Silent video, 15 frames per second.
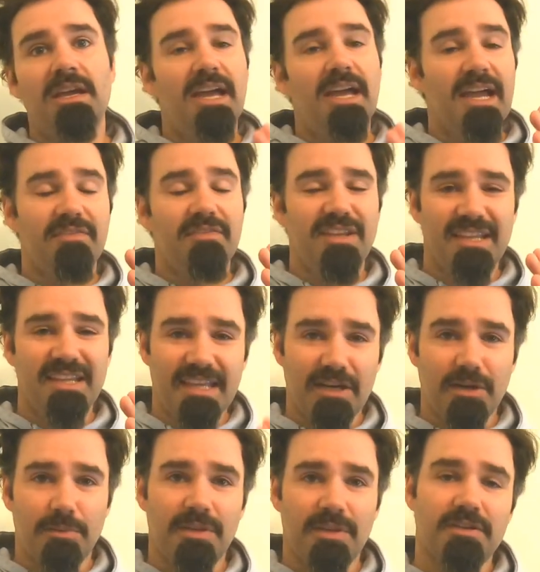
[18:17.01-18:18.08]
If you need help
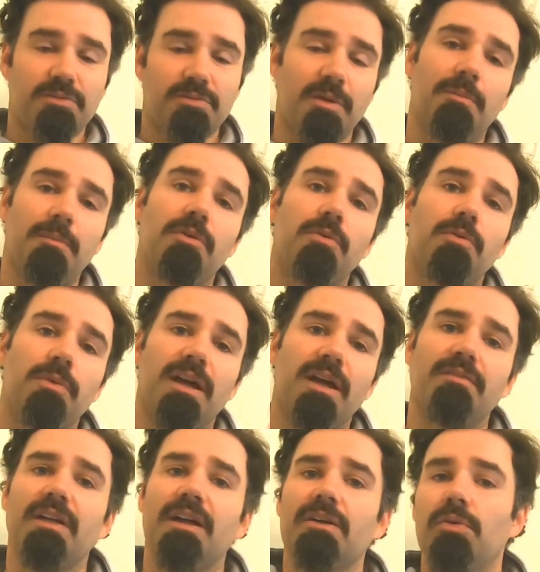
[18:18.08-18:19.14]
with this, remember we have
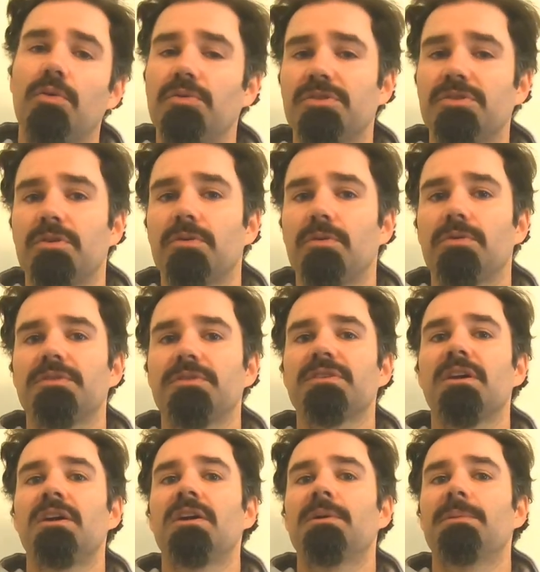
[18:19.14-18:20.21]
that coaching course
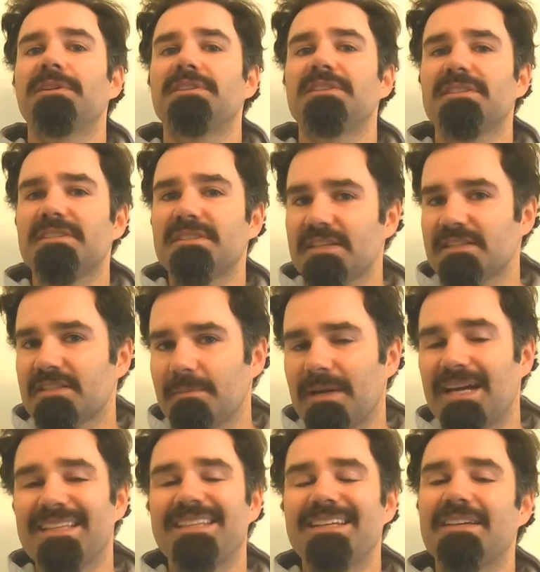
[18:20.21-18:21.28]
which is
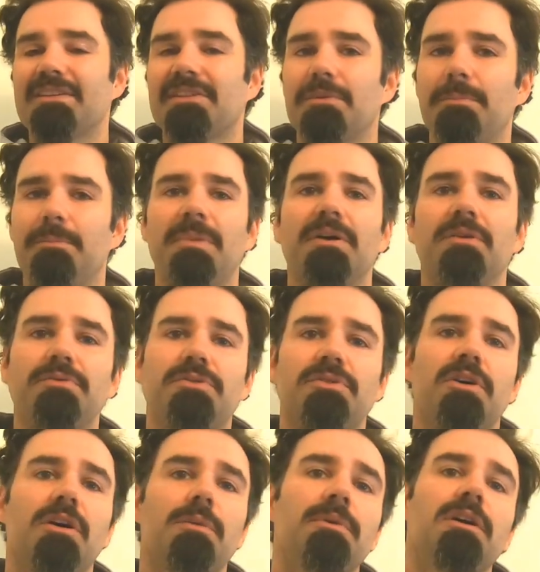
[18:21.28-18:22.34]
systematic to build you
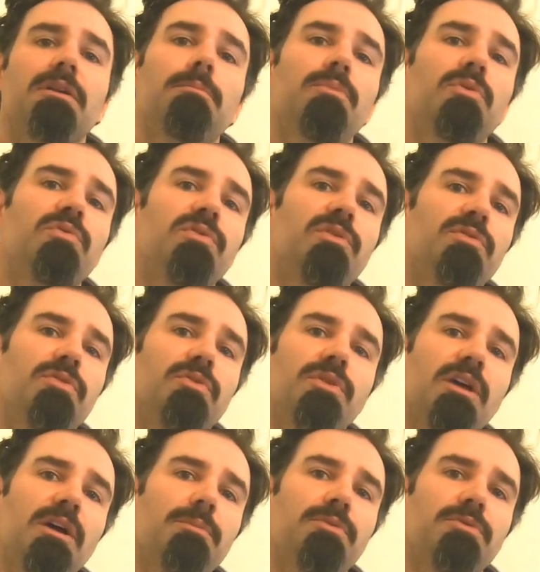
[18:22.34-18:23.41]
up and move you through
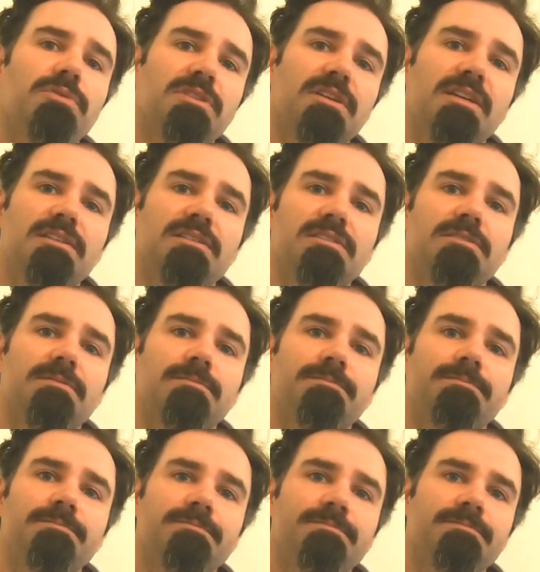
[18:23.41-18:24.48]
that process.
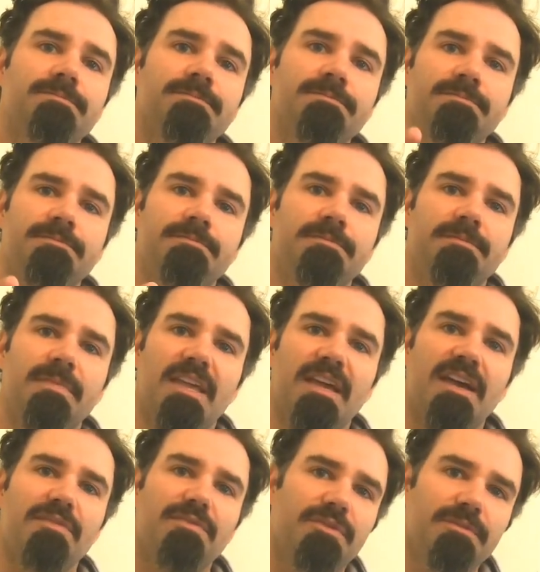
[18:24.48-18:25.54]
Get
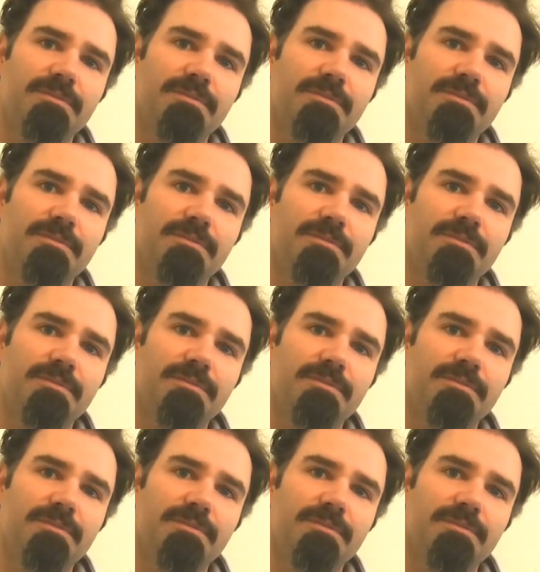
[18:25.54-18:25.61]
after it.